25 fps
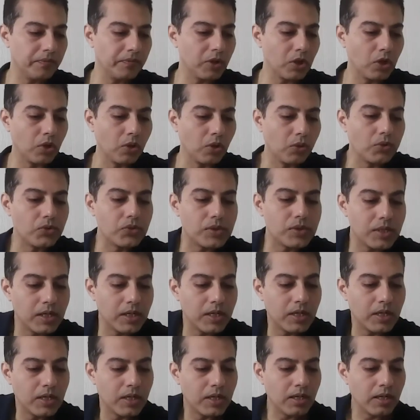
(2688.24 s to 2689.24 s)
close,
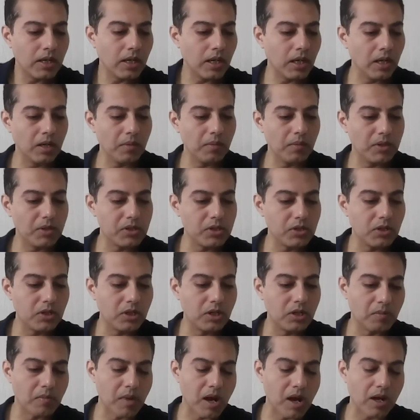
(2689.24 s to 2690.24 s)
in a
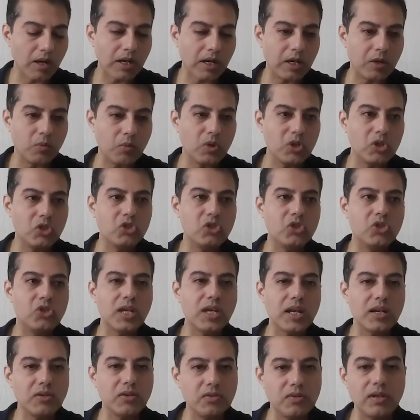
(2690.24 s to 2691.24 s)
particular market would
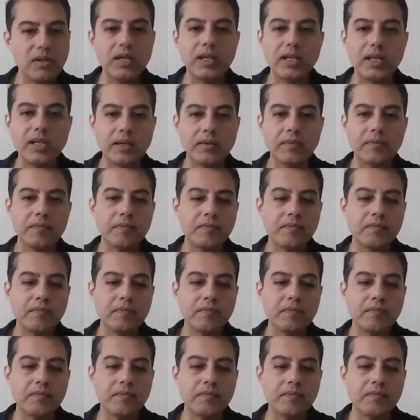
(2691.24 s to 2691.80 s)
generally